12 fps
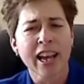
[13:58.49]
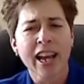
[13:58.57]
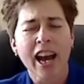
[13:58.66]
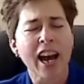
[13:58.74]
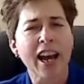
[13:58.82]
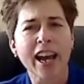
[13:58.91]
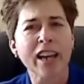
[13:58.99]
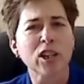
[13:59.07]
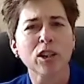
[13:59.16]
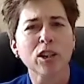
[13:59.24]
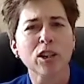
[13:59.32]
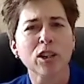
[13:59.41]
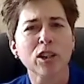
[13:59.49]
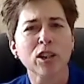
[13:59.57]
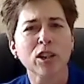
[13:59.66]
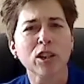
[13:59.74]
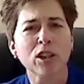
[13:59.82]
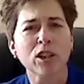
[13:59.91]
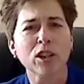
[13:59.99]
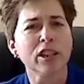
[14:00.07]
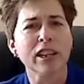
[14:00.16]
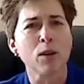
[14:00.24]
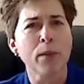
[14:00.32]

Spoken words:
And I couldn't